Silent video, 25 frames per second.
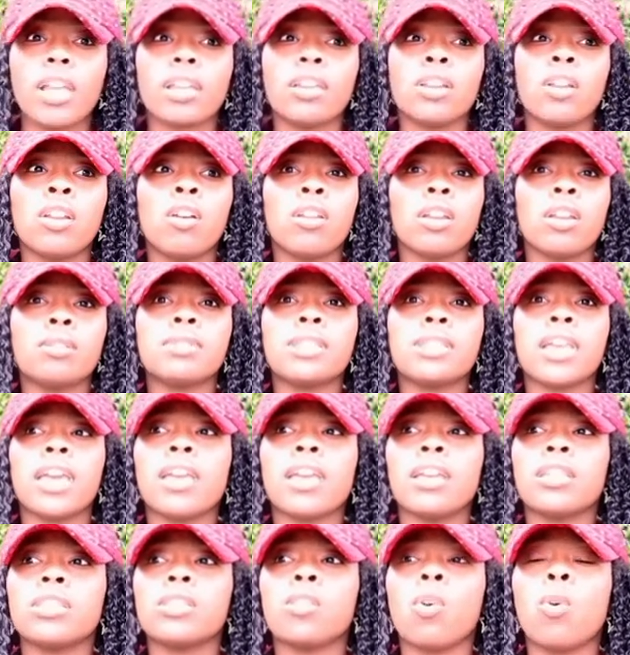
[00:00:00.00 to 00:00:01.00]
You know what I'm
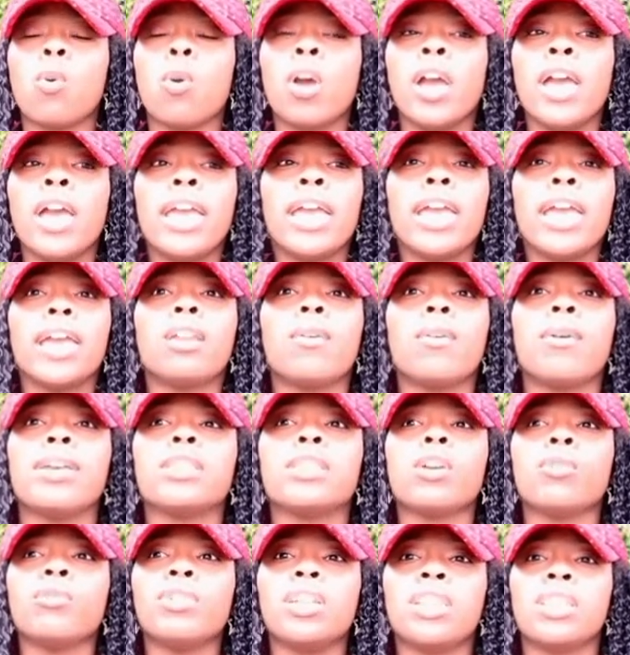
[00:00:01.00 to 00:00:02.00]
saying? So,
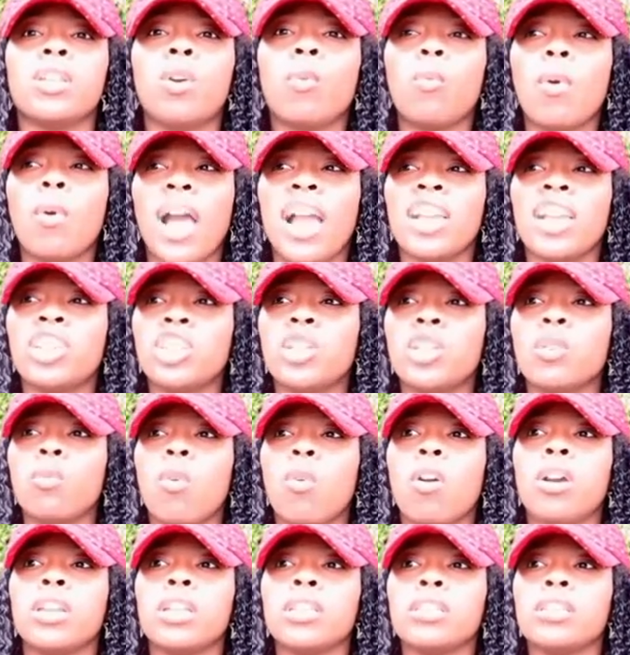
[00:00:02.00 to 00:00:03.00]
anyways, the reason why she
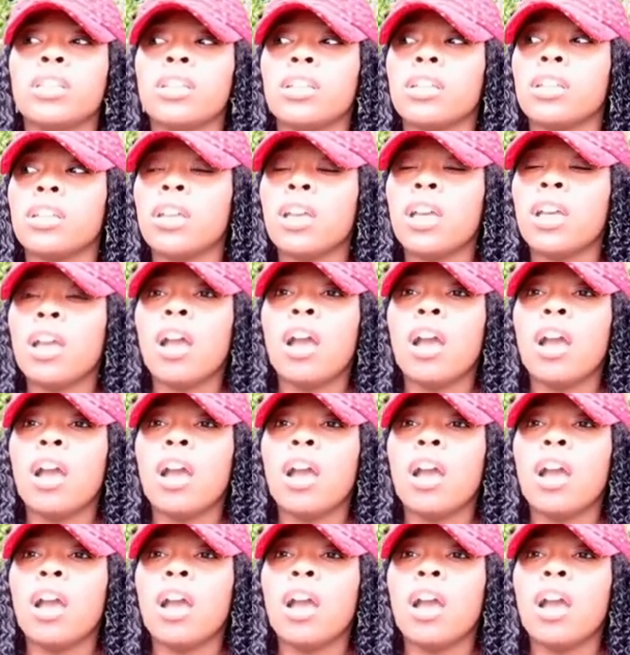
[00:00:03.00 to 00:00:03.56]
wanted to,